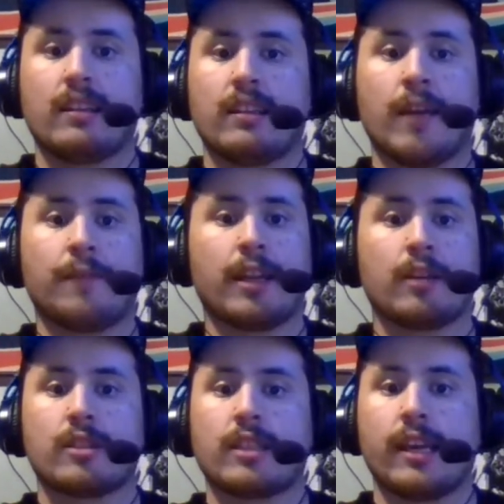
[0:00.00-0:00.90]
Nothing
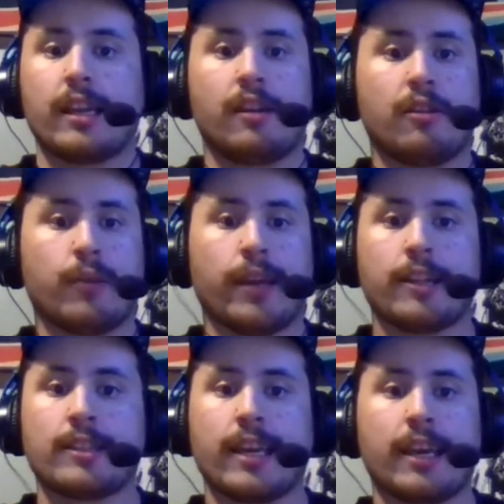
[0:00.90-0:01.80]
else said. 3
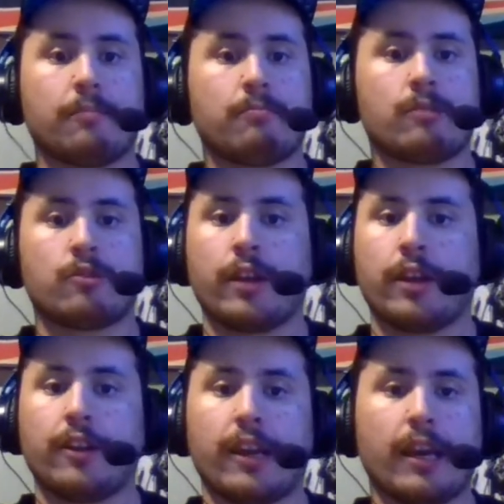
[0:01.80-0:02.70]
out of 10. Straight
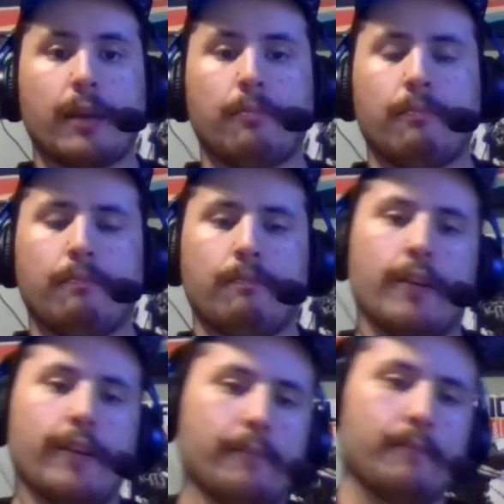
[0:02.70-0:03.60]
out of the gate.
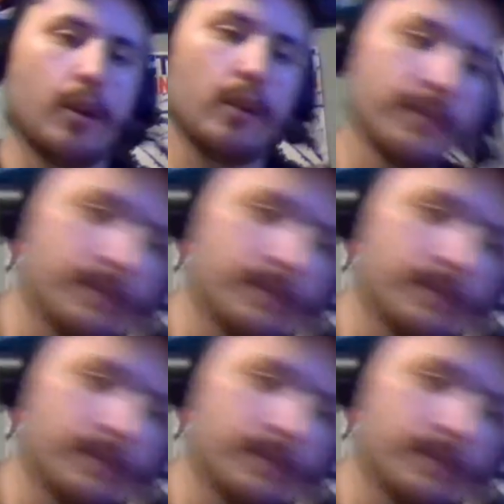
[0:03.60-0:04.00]
Okay, well,